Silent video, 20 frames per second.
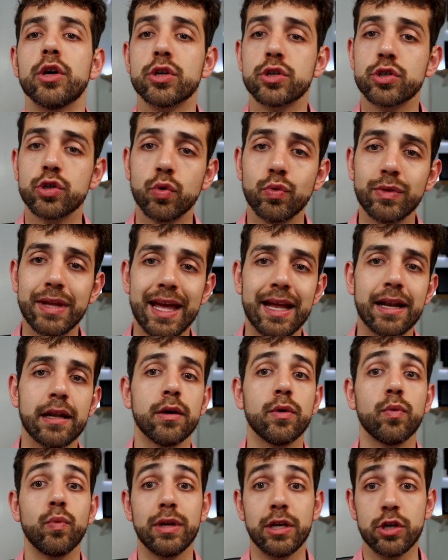So
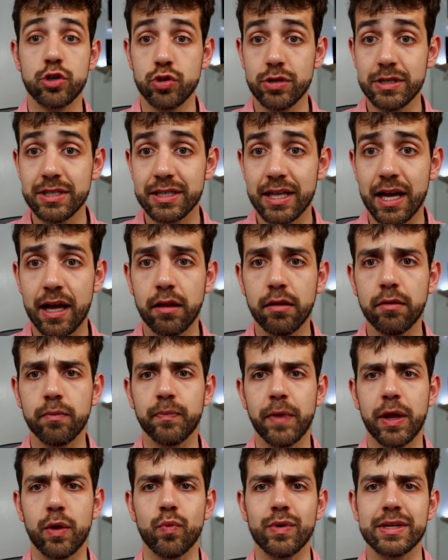then we need to install,
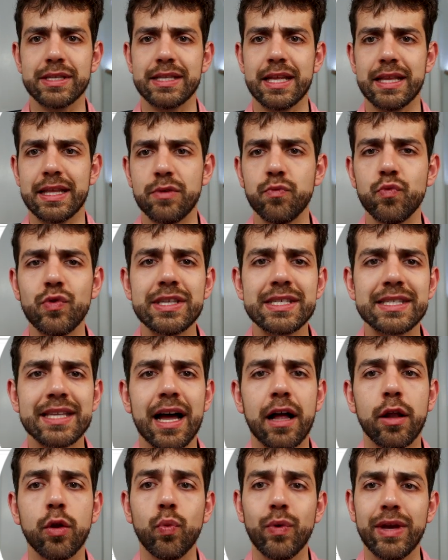and once that thing
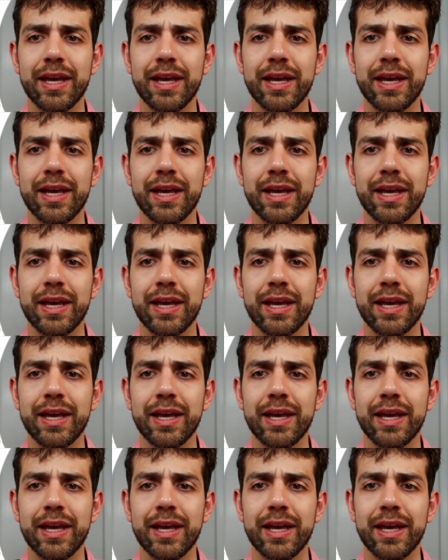installed,